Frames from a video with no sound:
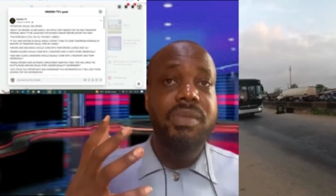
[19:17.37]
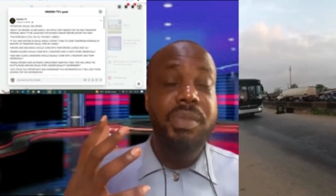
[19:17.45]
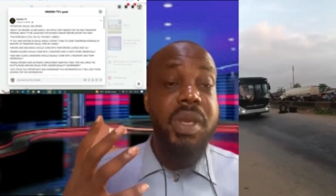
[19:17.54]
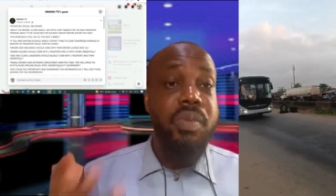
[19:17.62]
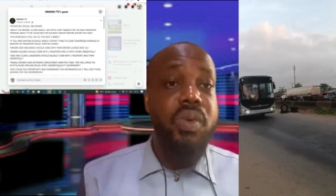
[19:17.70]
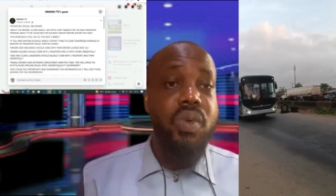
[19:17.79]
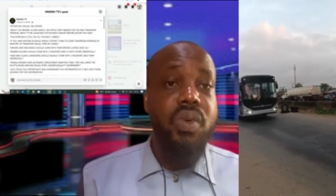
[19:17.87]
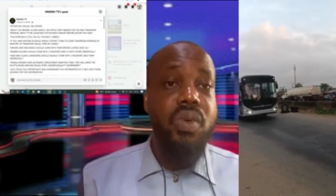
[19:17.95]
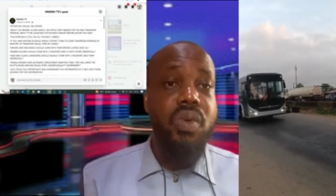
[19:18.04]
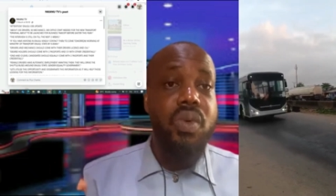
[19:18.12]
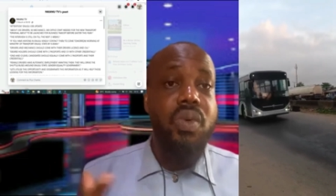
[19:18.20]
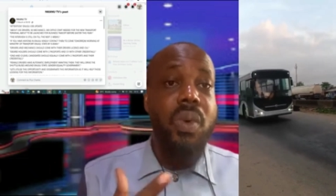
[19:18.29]
people
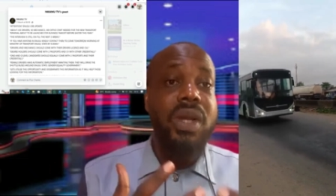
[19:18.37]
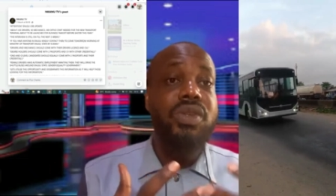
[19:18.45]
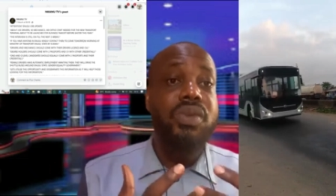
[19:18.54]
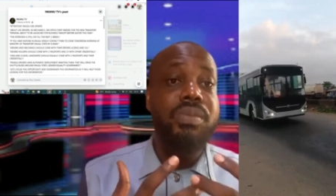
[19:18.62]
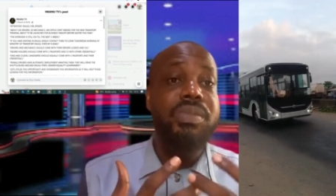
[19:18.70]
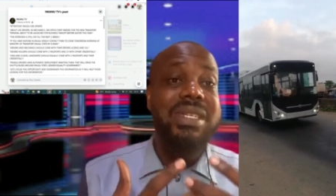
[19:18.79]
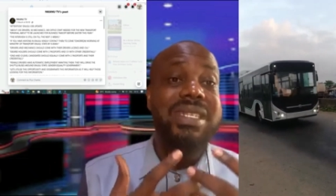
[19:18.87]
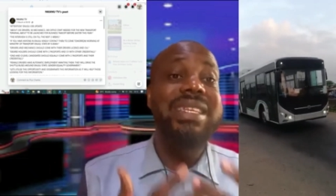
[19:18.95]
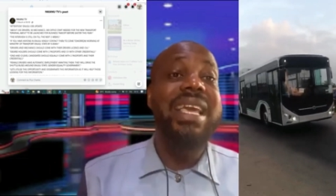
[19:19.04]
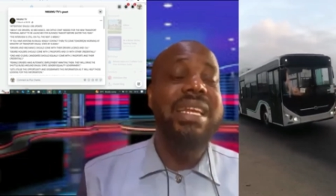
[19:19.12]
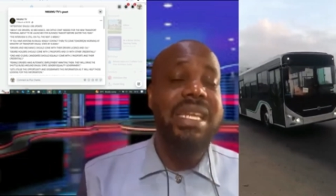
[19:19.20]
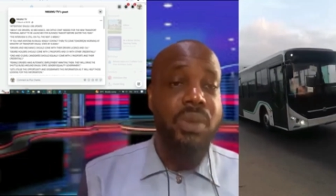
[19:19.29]
who want to be
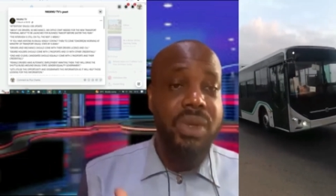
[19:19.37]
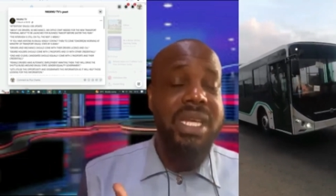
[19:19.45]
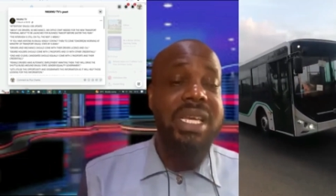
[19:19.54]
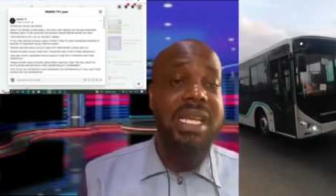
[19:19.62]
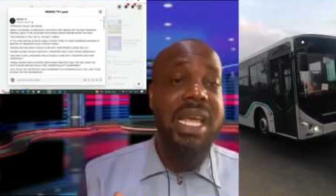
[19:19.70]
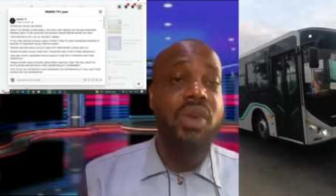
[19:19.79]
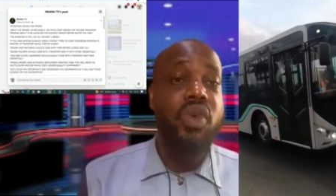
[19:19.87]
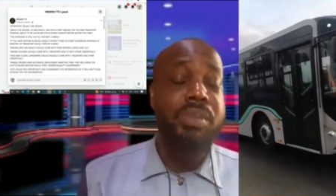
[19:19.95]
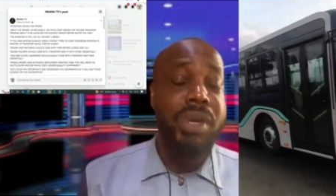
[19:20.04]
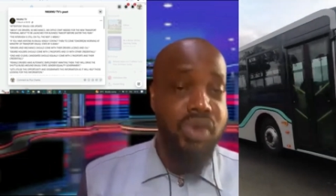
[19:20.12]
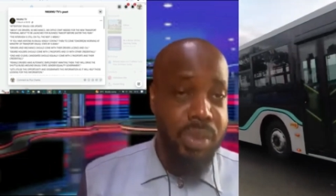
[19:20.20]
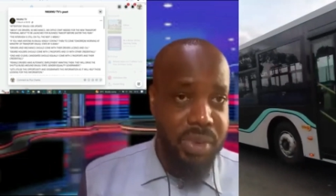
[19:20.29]
seen within the
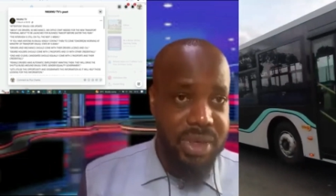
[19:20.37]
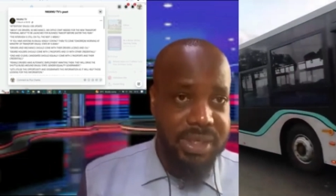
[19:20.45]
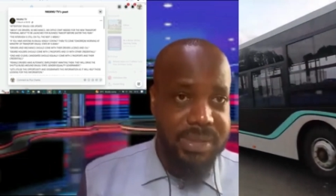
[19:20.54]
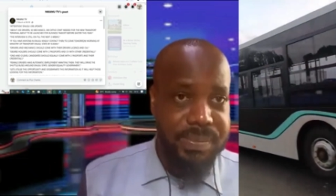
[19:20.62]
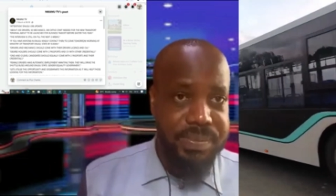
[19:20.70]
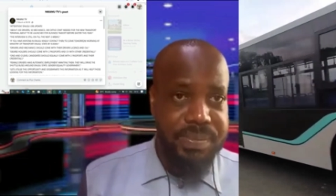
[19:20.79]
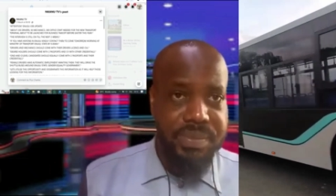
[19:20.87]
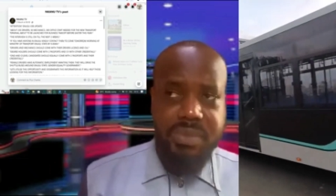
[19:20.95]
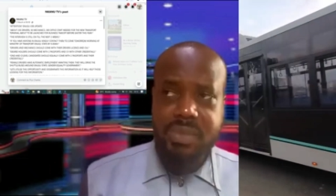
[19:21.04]
Enugu metropolis.